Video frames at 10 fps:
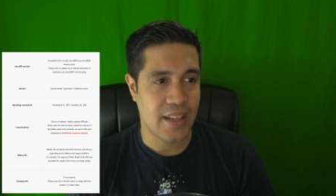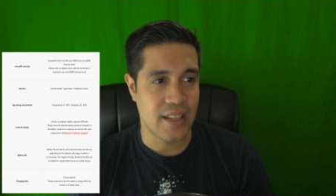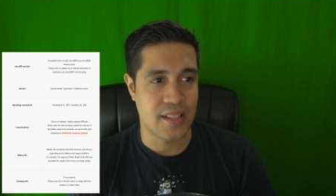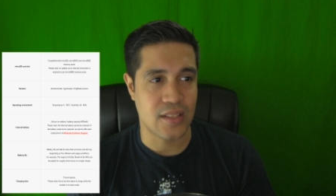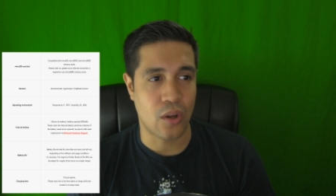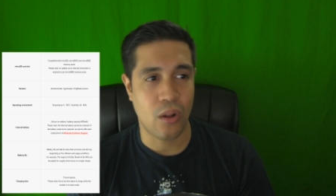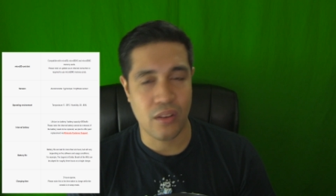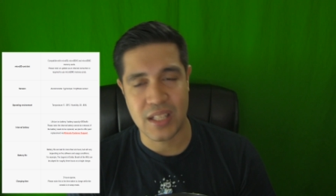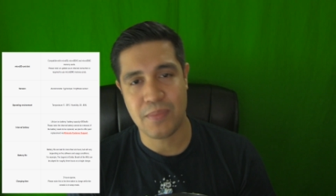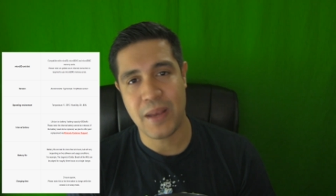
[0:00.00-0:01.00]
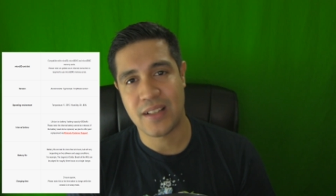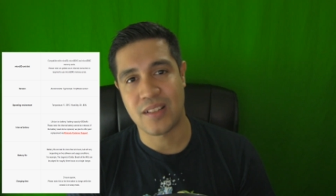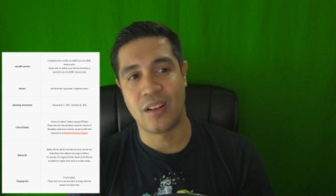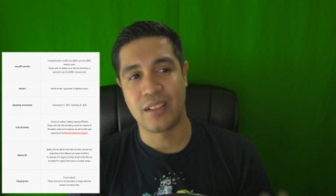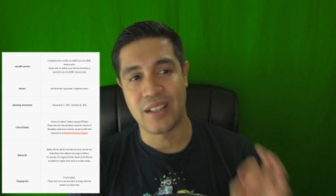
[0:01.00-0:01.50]
that is all the
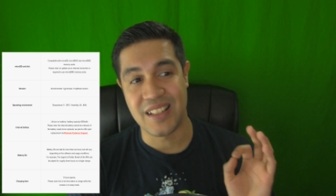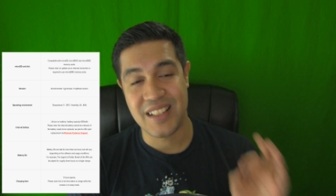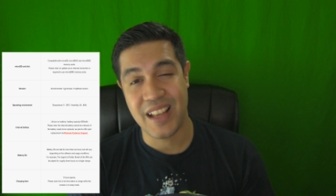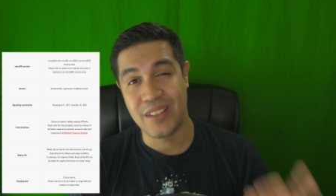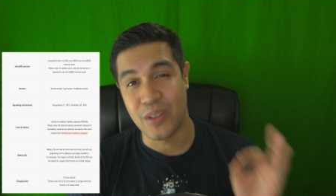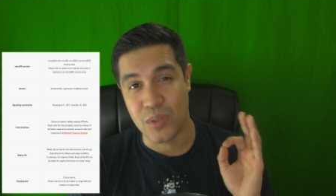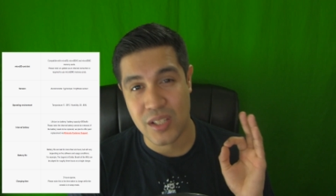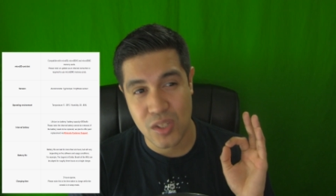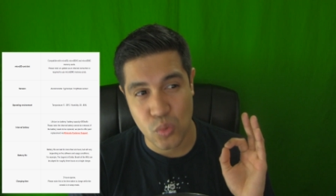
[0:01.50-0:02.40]
specs on the Nintendo